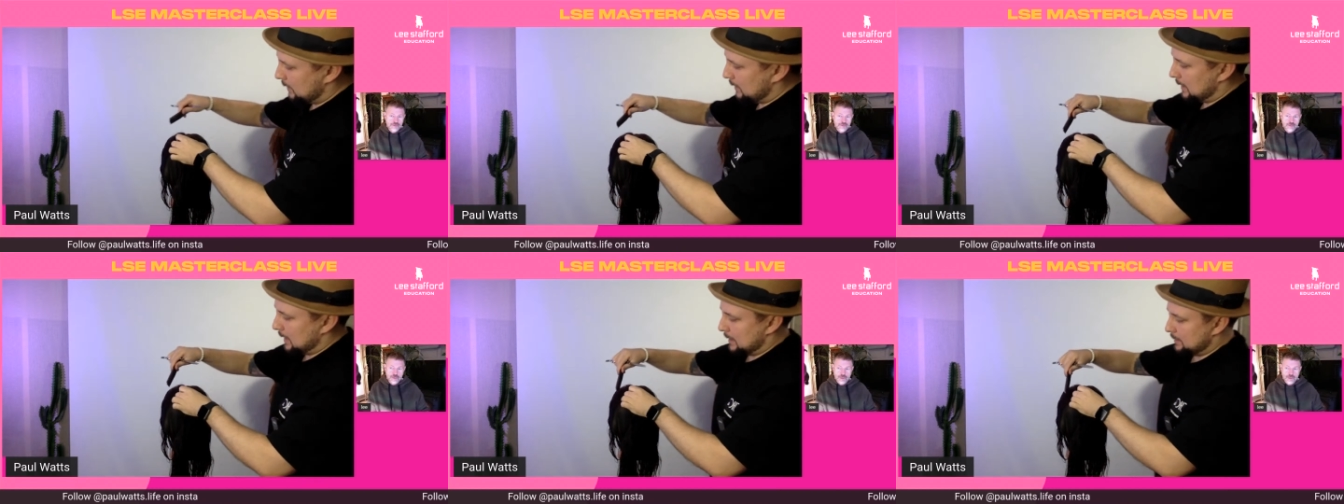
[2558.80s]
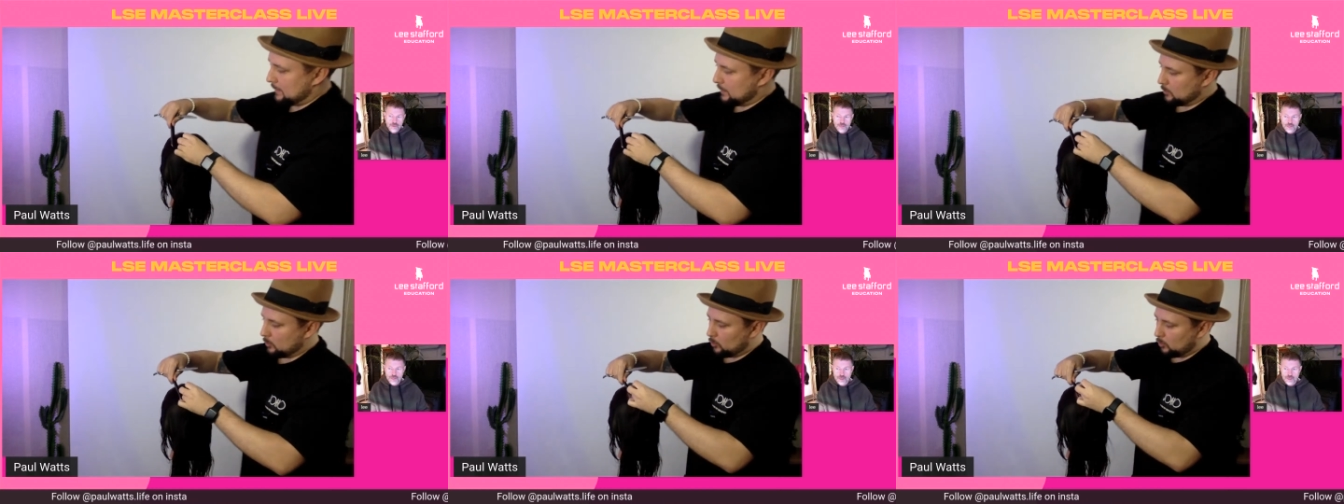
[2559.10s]
And
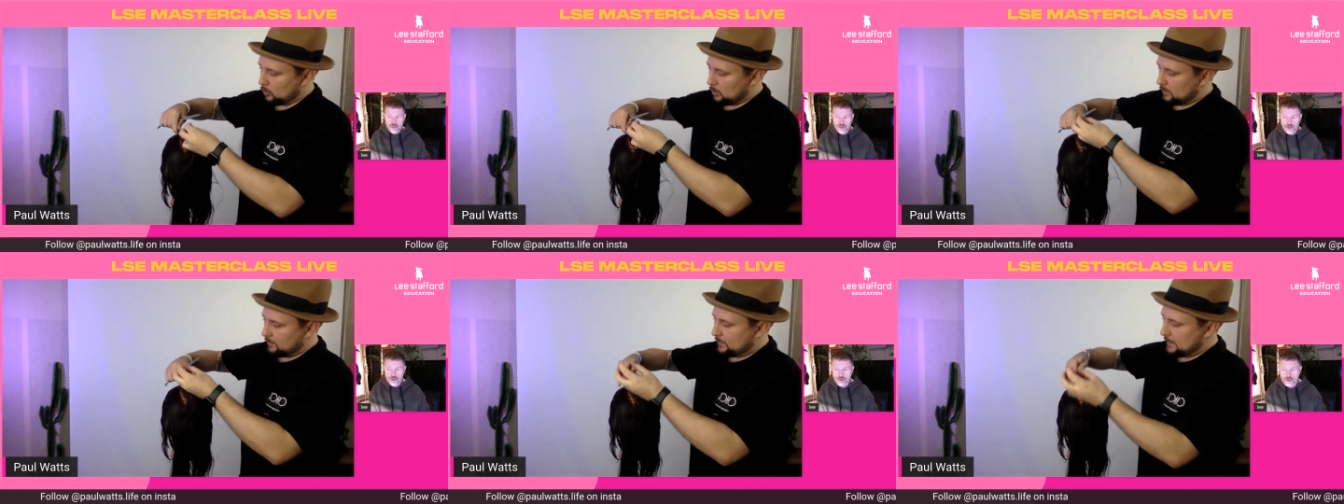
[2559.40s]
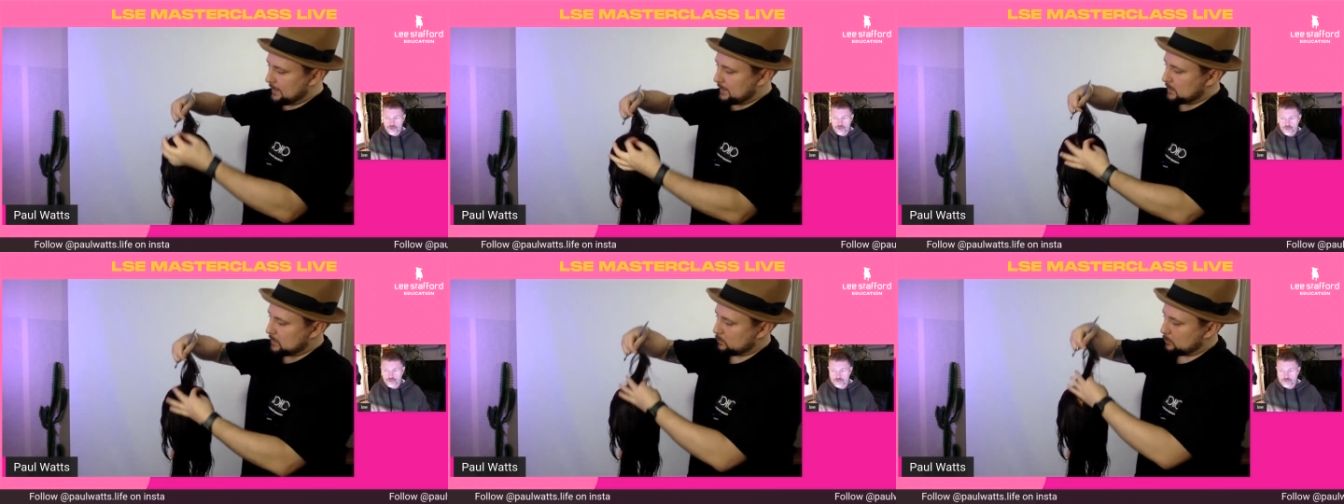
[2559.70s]
then all of
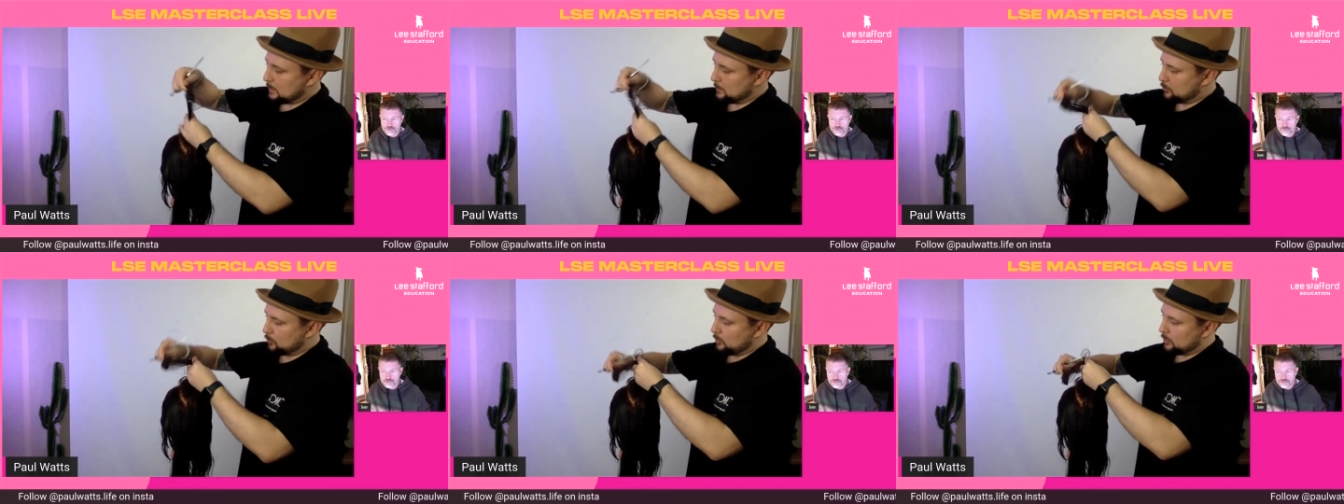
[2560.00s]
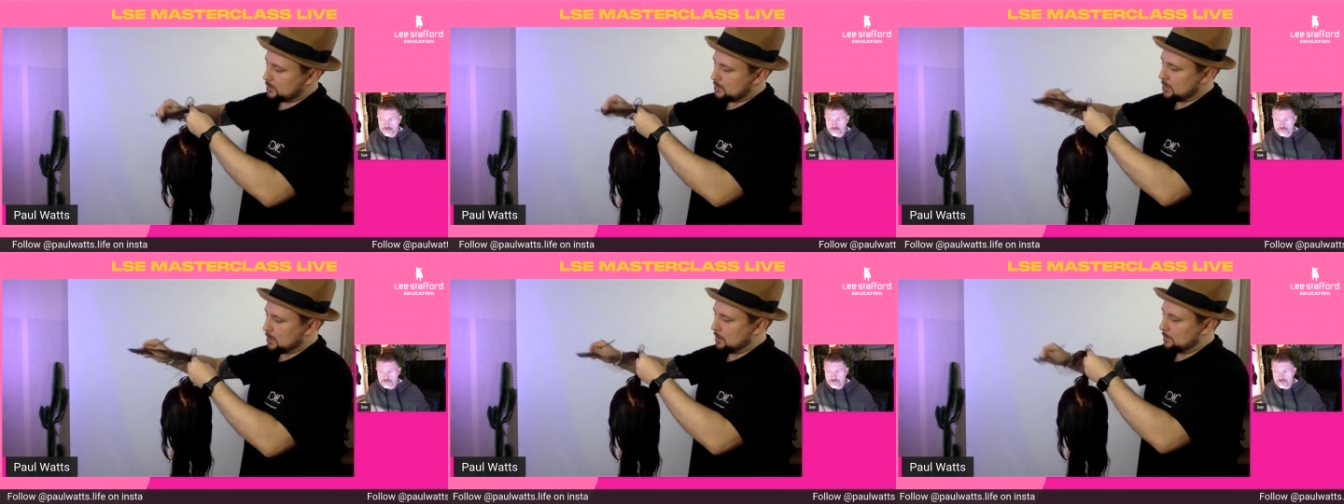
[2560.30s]
this will be
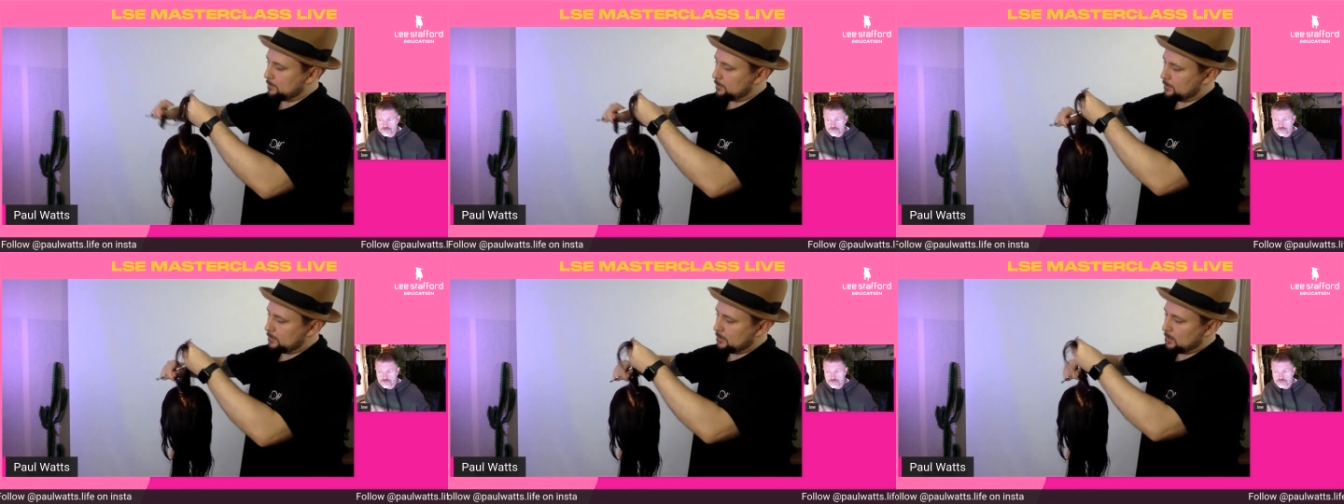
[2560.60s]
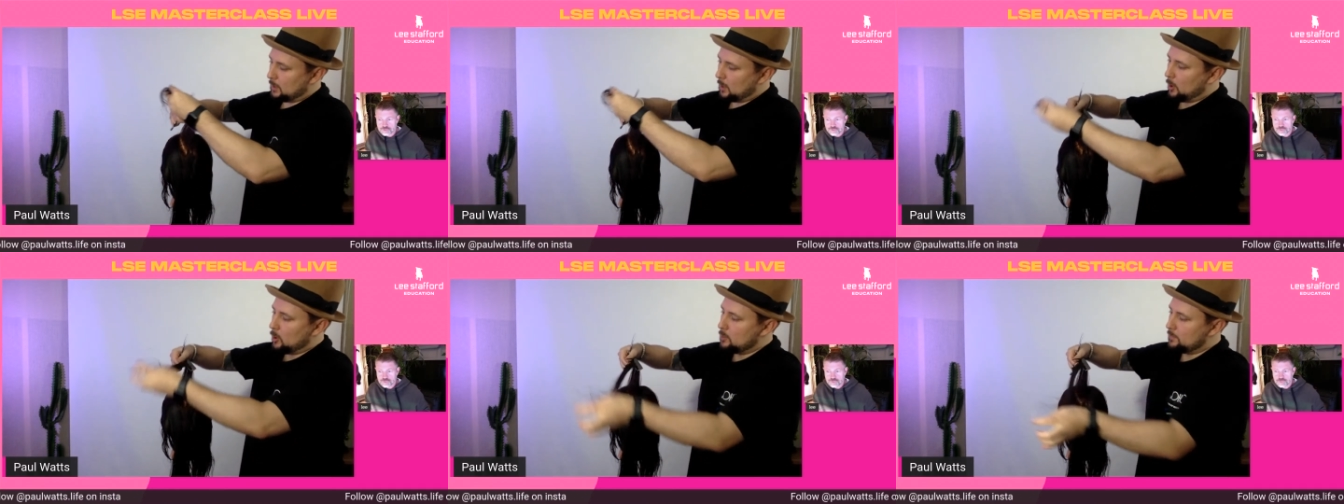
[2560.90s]
brought up
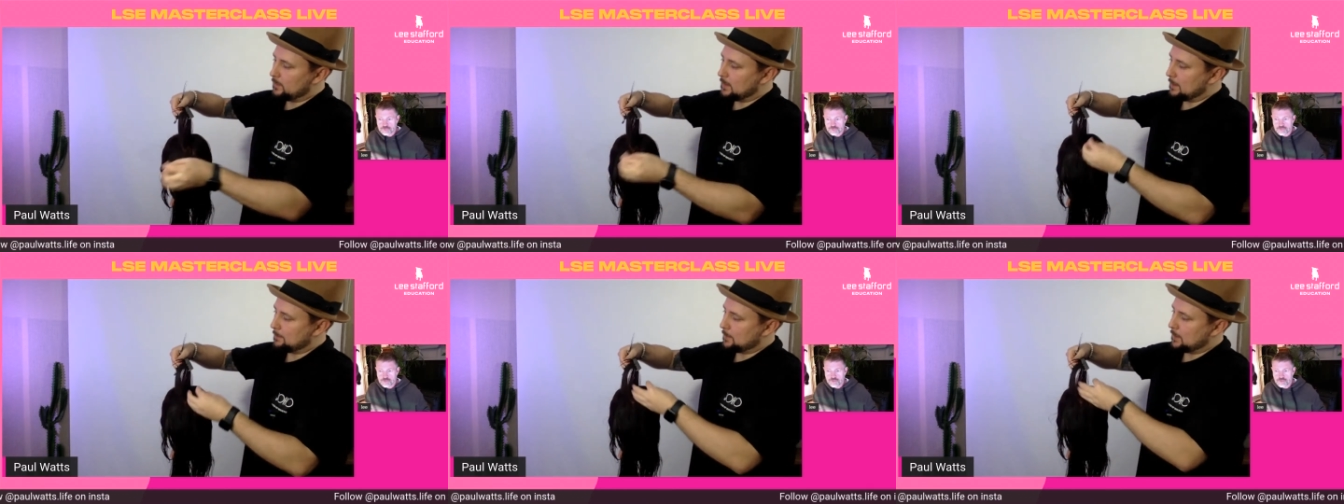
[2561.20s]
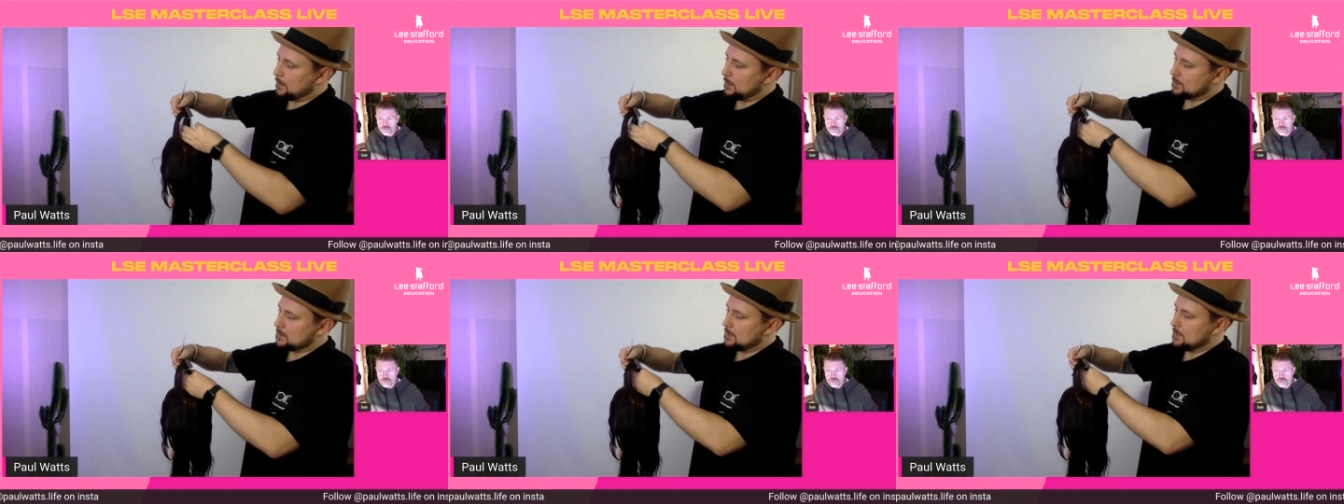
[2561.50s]
over that
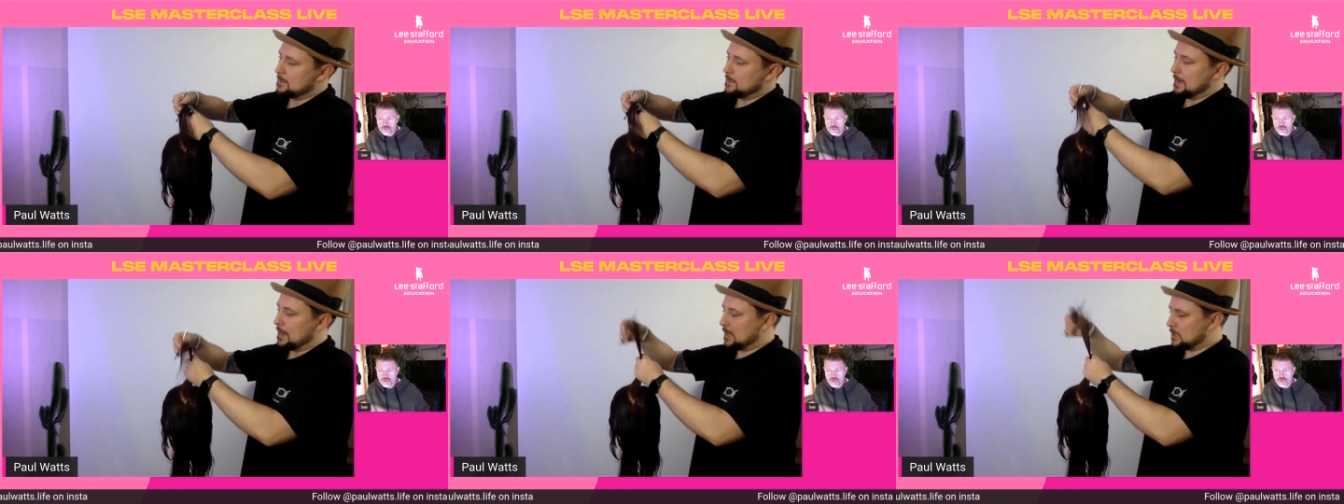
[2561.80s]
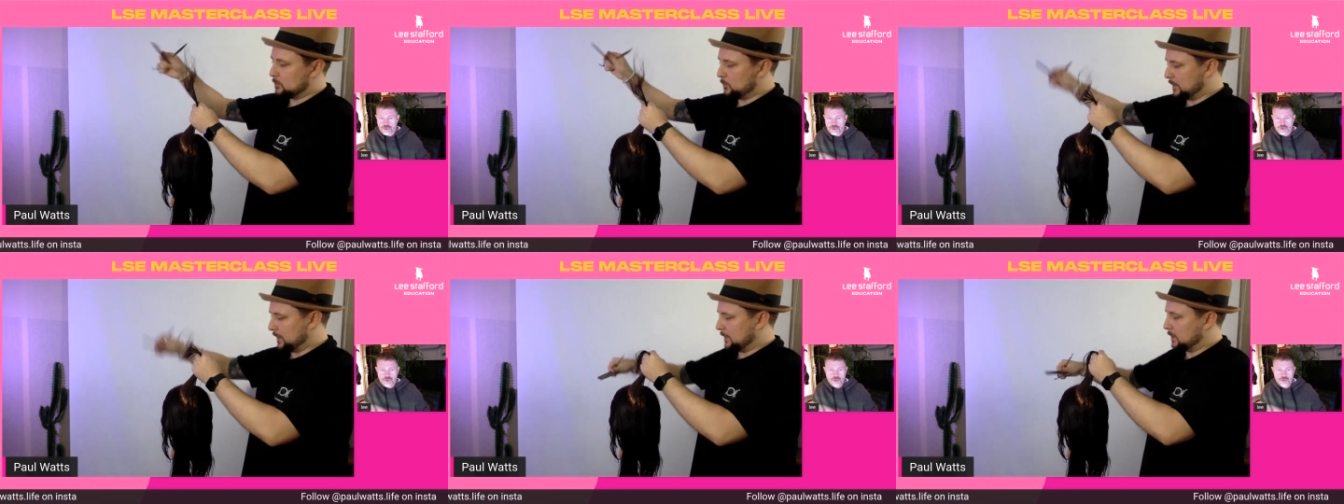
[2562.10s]
parting as
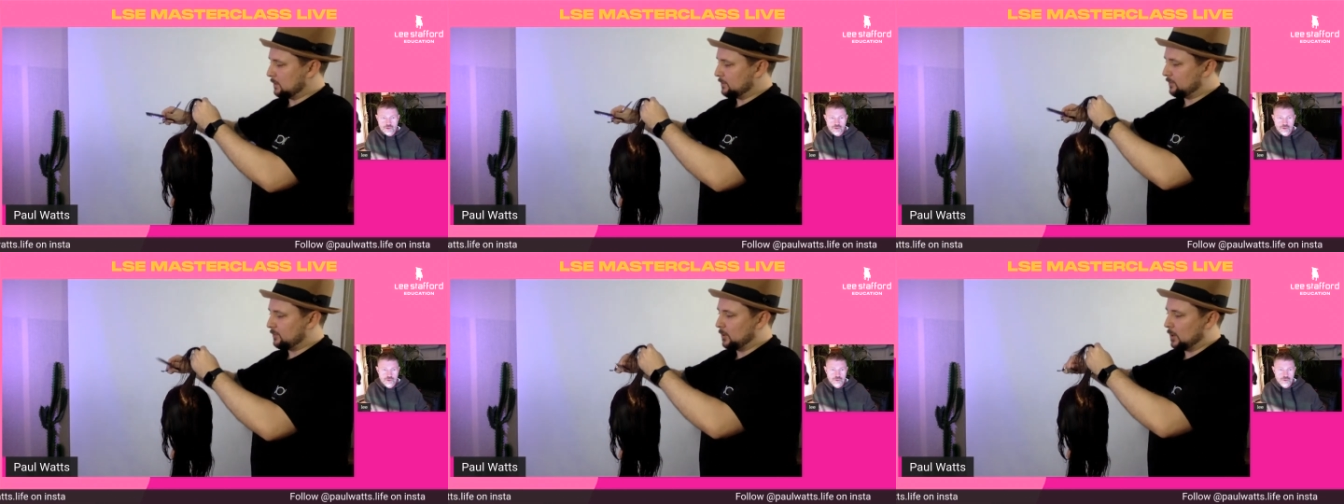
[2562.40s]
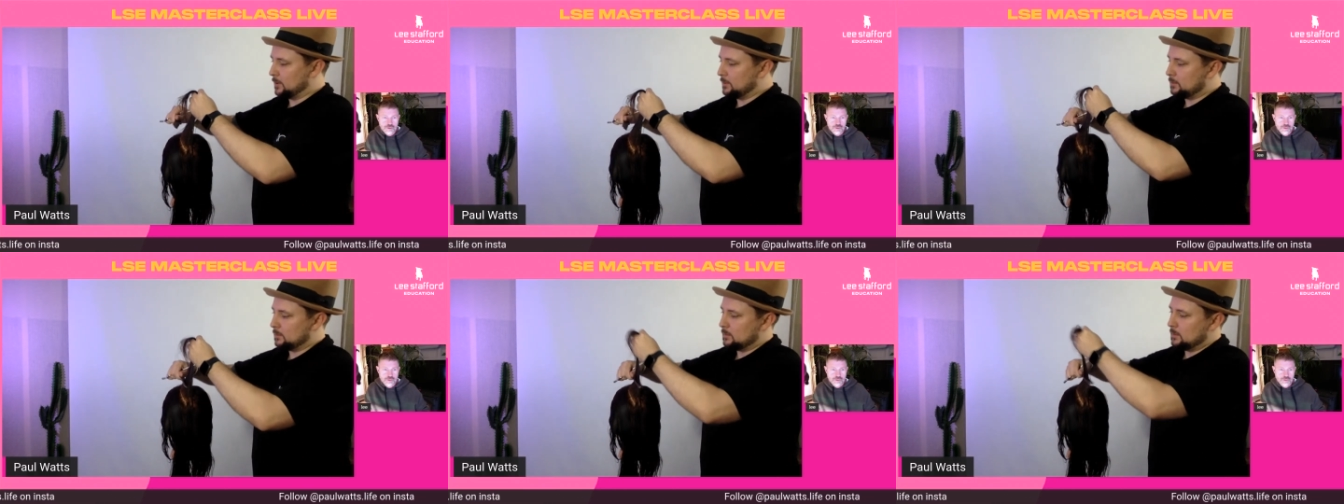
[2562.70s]
we did at the
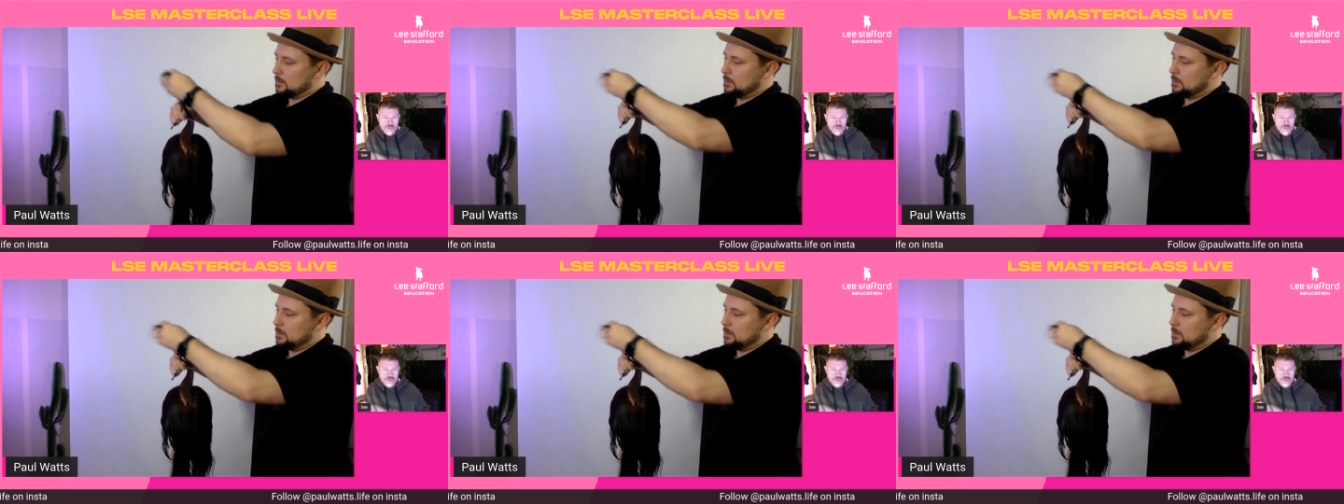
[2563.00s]
front.